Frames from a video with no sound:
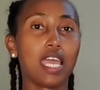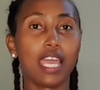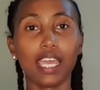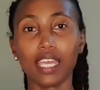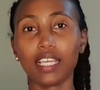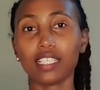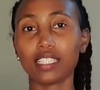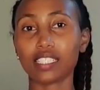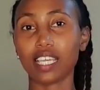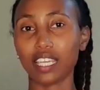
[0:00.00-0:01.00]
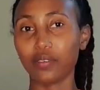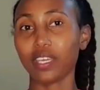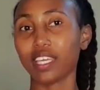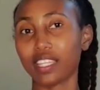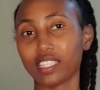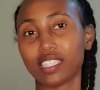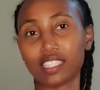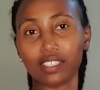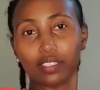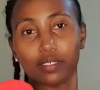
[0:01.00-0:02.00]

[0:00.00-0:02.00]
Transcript: And anyway, this is the